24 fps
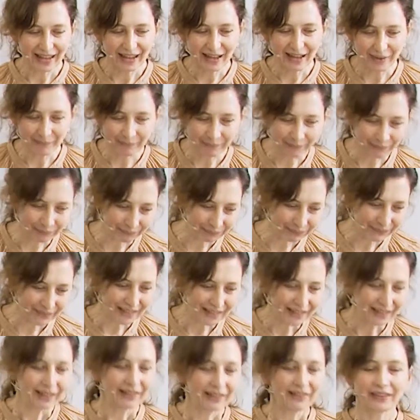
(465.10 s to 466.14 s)

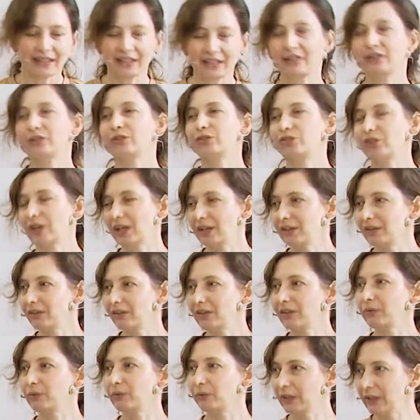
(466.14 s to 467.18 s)
that
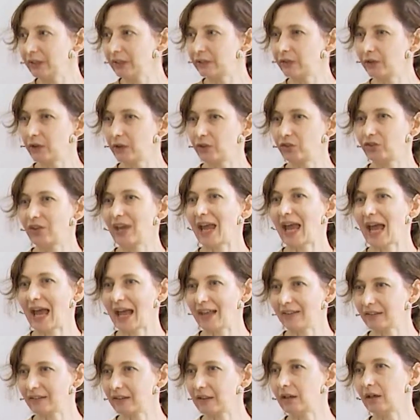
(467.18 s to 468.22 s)
gender research
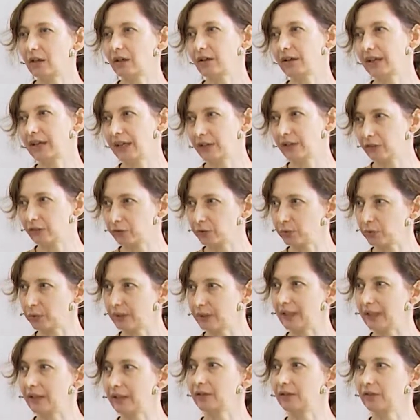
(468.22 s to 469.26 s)
has a long
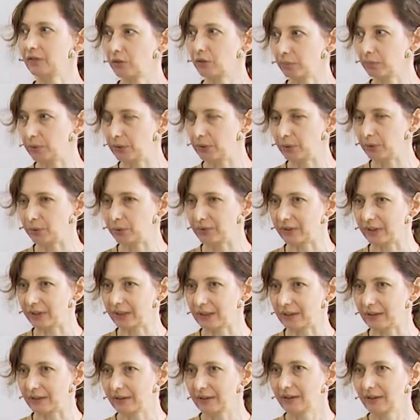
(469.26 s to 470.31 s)
history in
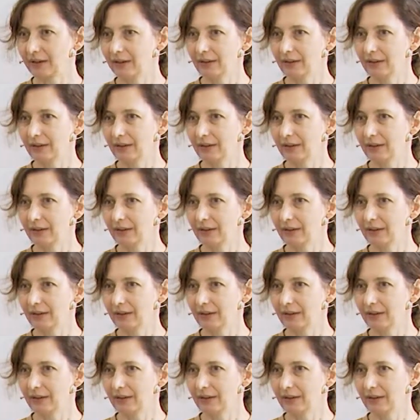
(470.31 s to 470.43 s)
computing.